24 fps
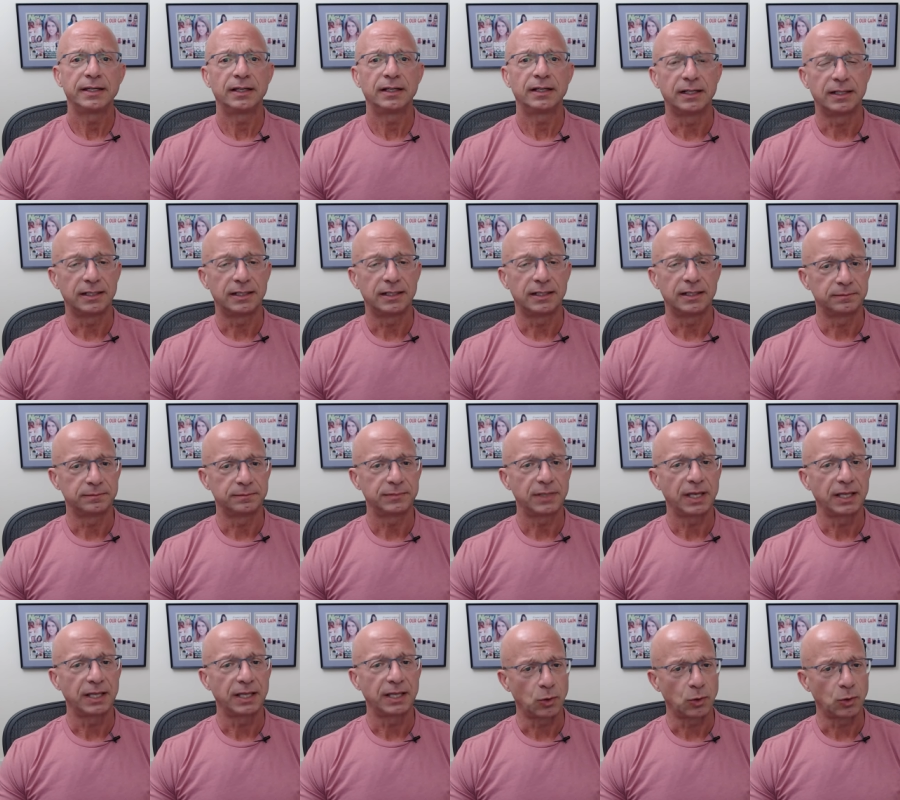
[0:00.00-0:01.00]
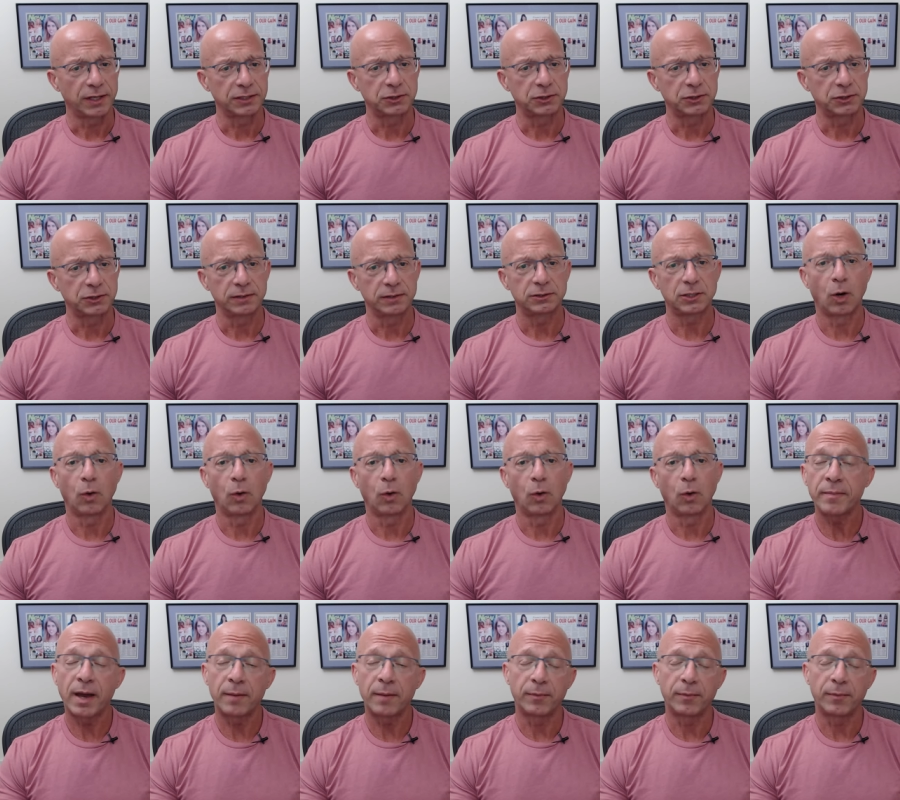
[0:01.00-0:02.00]
um, and so on and so on. So
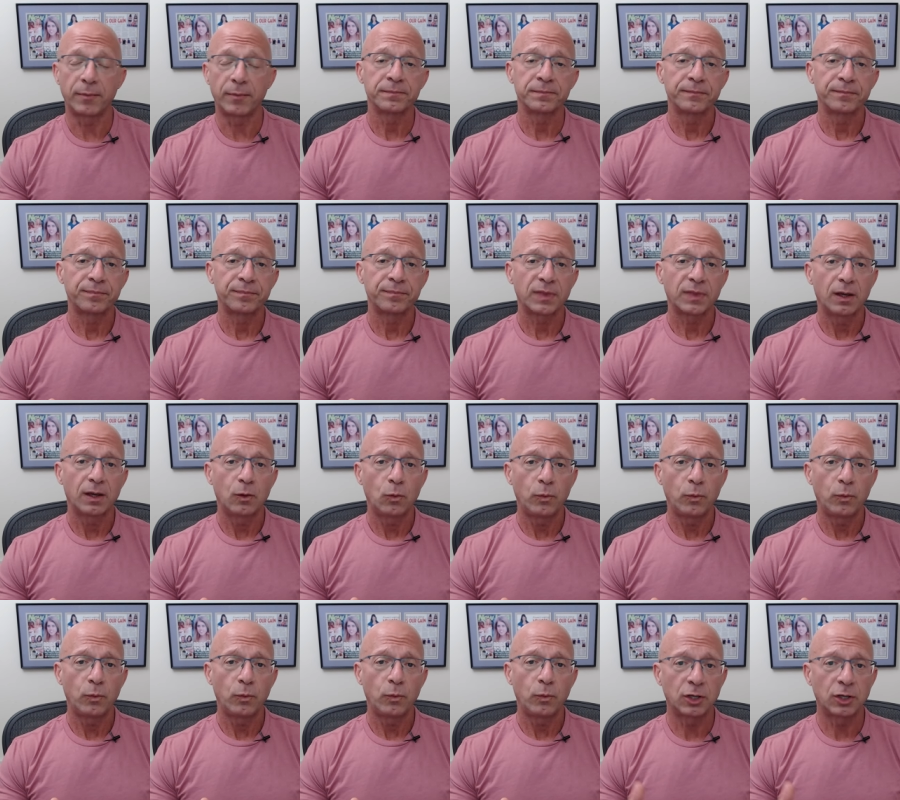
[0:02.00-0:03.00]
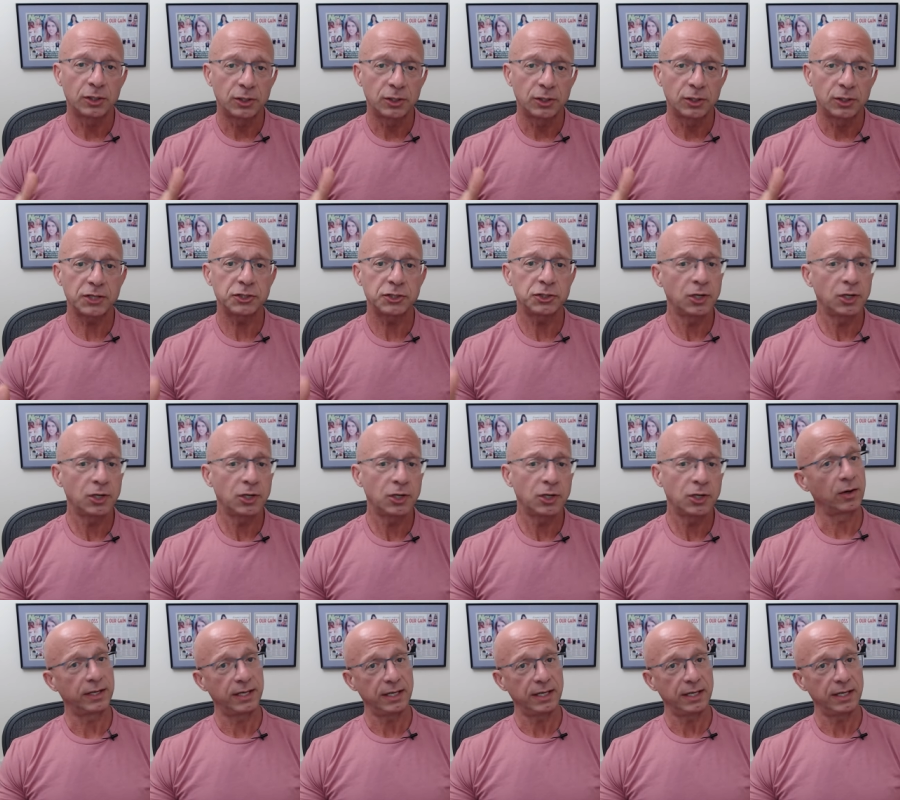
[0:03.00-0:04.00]
remember, we have congressional
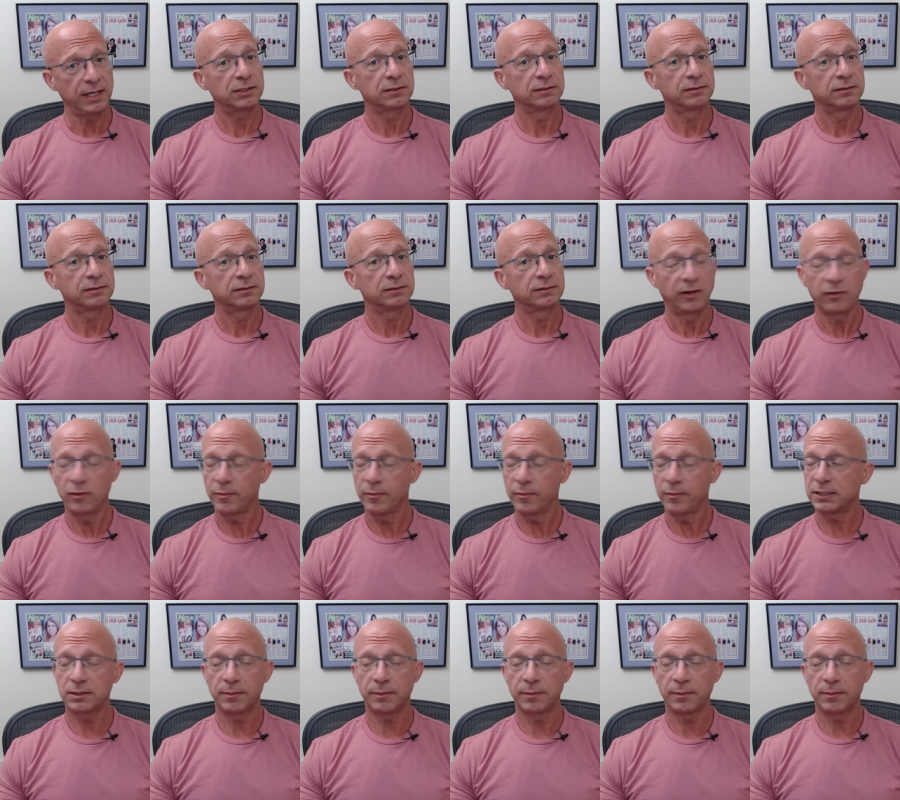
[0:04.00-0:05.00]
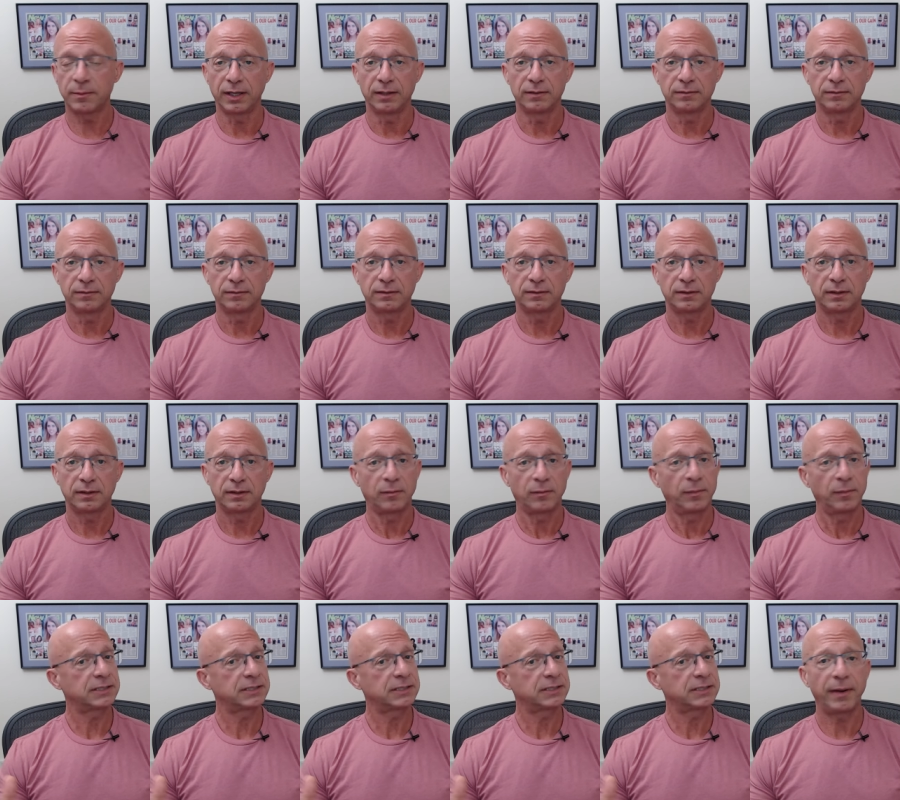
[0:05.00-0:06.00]
monkeys. Everybody's a monkey.
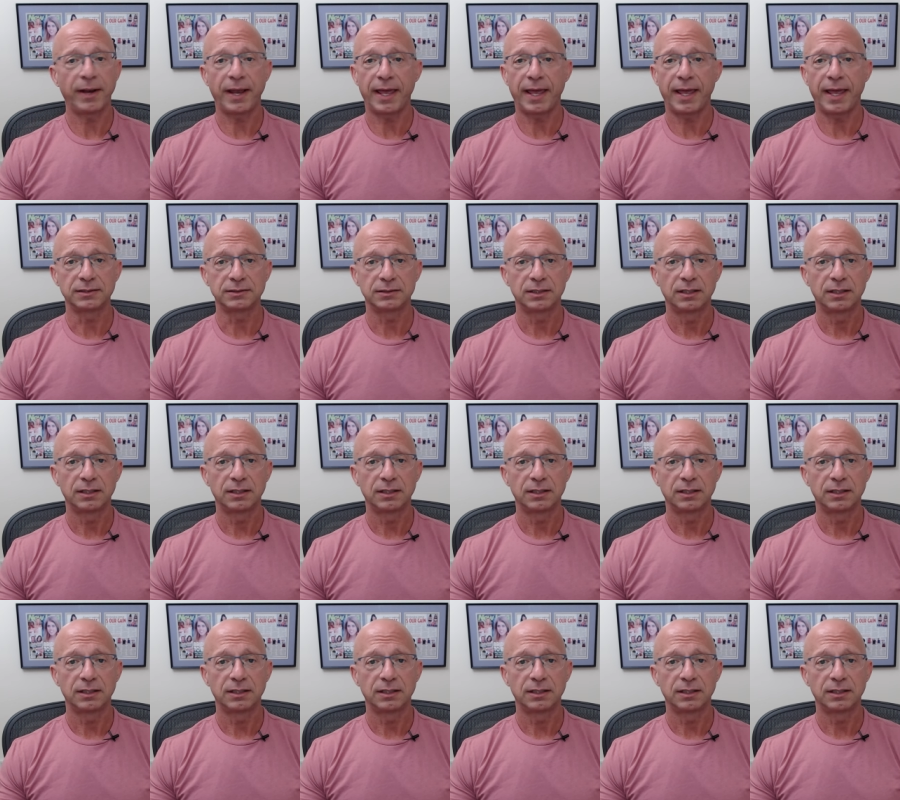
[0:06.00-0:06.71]
Everybody's got bananas.